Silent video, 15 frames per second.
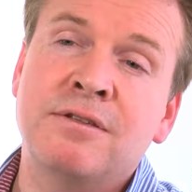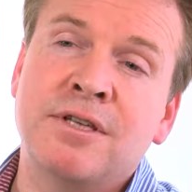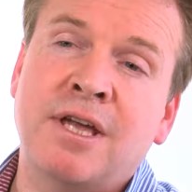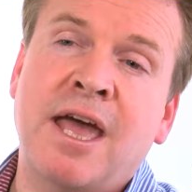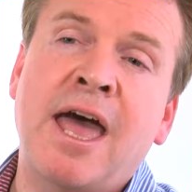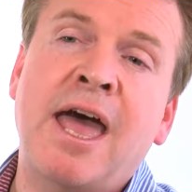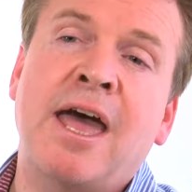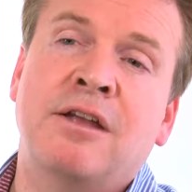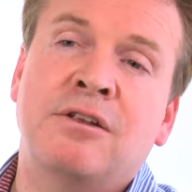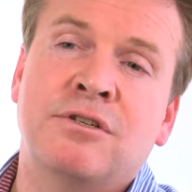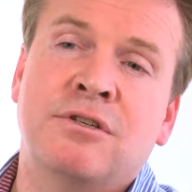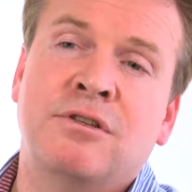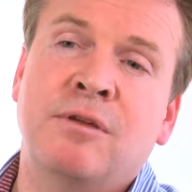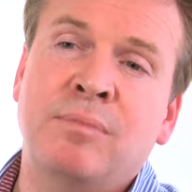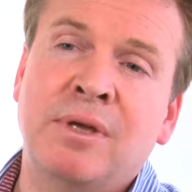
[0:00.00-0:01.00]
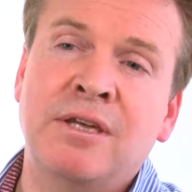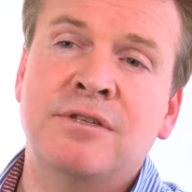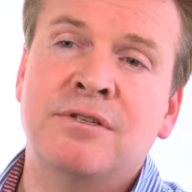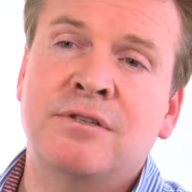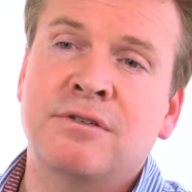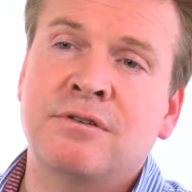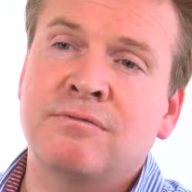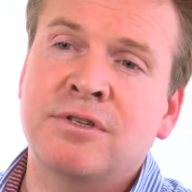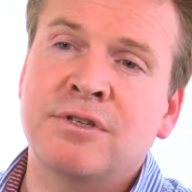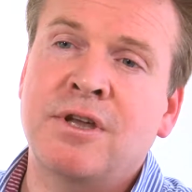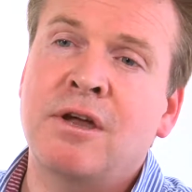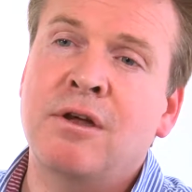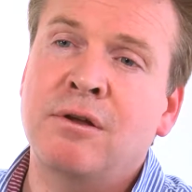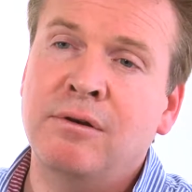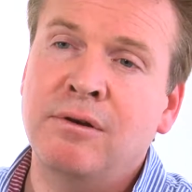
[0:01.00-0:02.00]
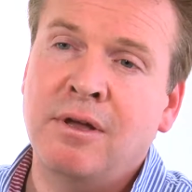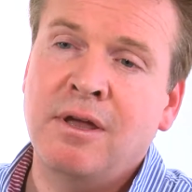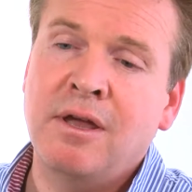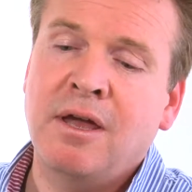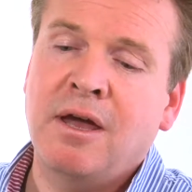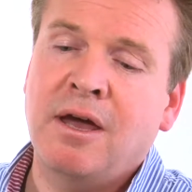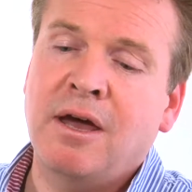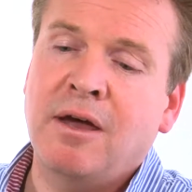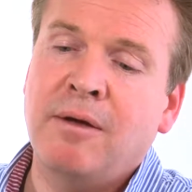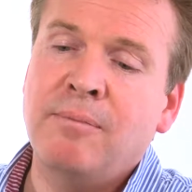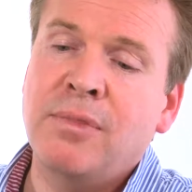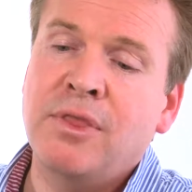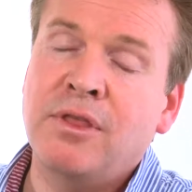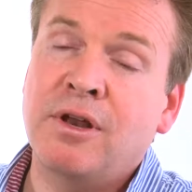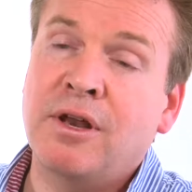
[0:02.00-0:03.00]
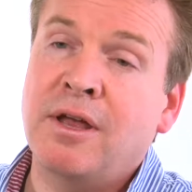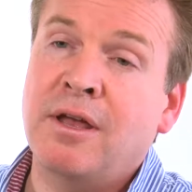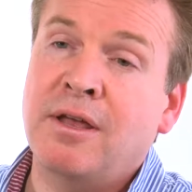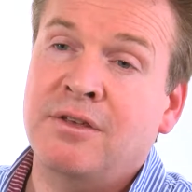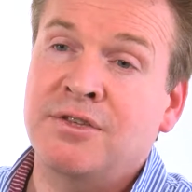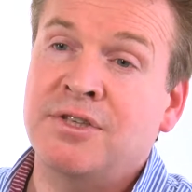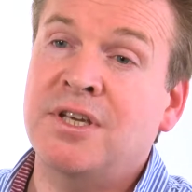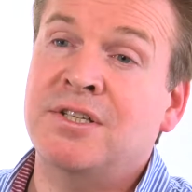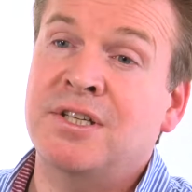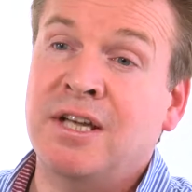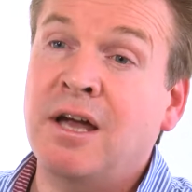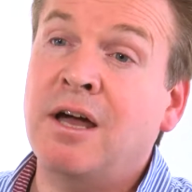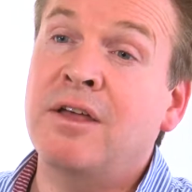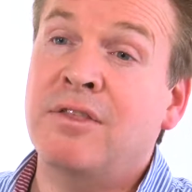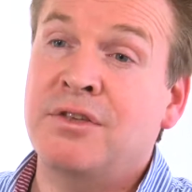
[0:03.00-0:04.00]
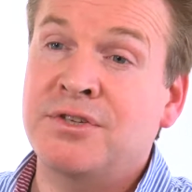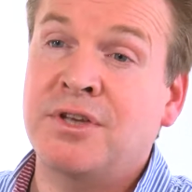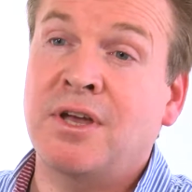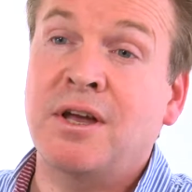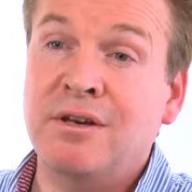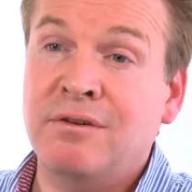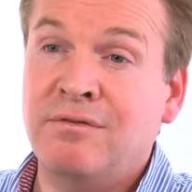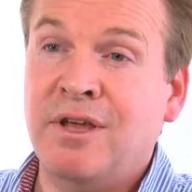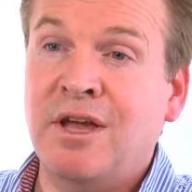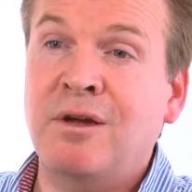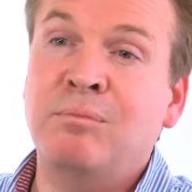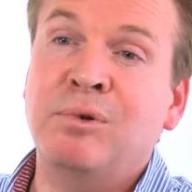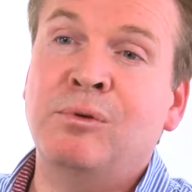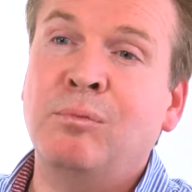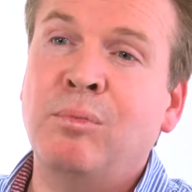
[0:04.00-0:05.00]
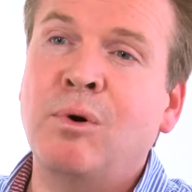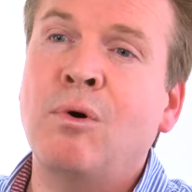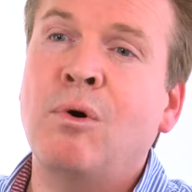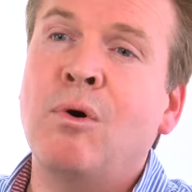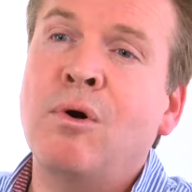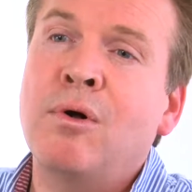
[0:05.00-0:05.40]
to etch the pieces of stone that are sitting either side of the open pore.